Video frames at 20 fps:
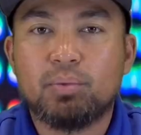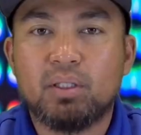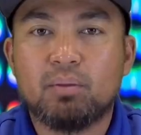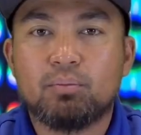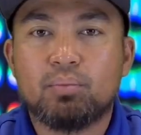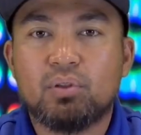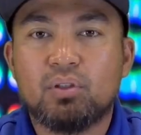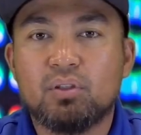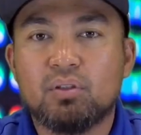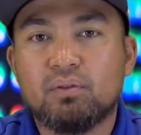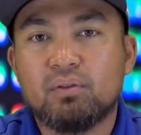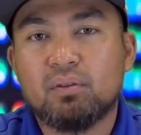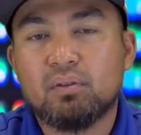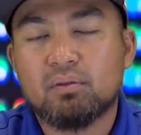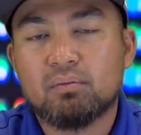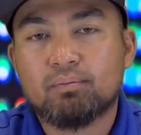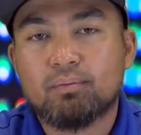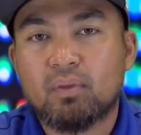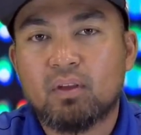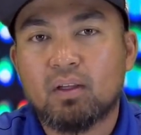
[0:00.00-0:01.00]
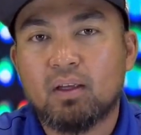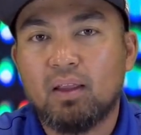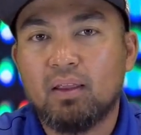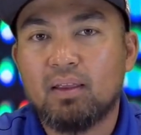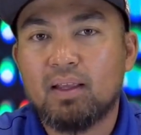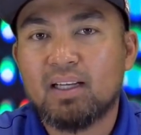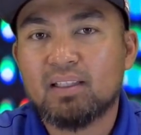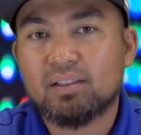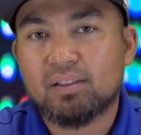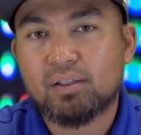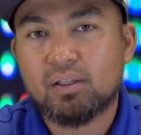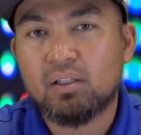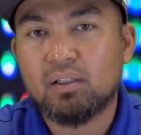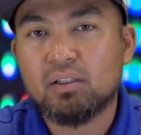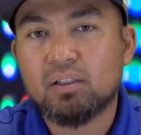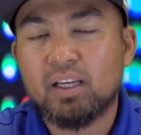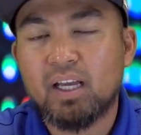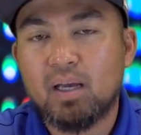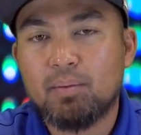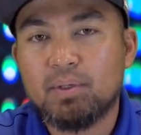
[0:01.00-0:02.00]
be improved, and that's
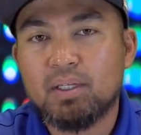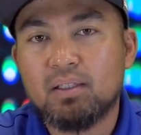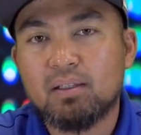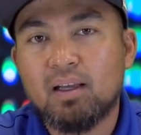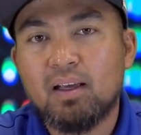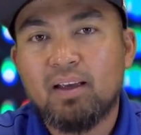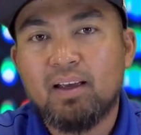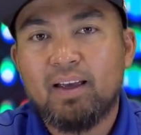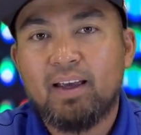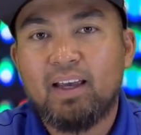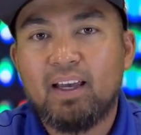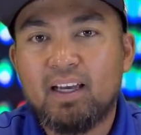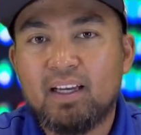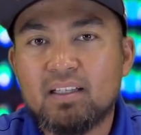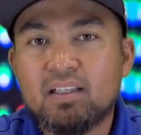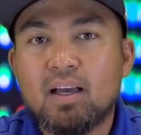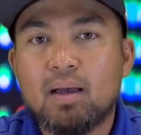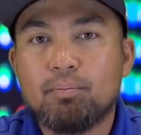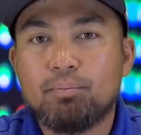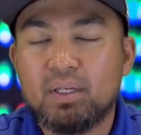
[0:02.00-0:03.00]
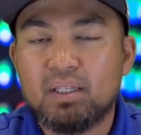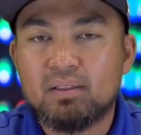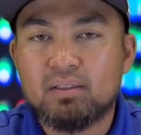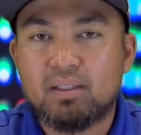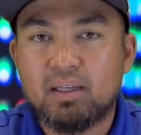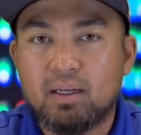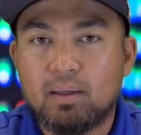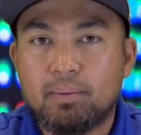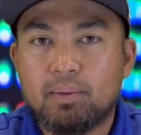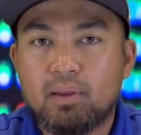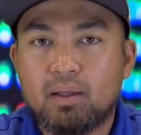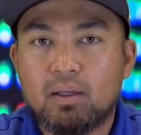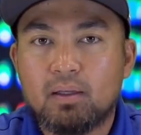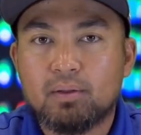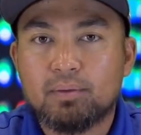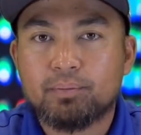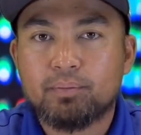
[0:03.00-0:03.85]
color gamut and bit depth.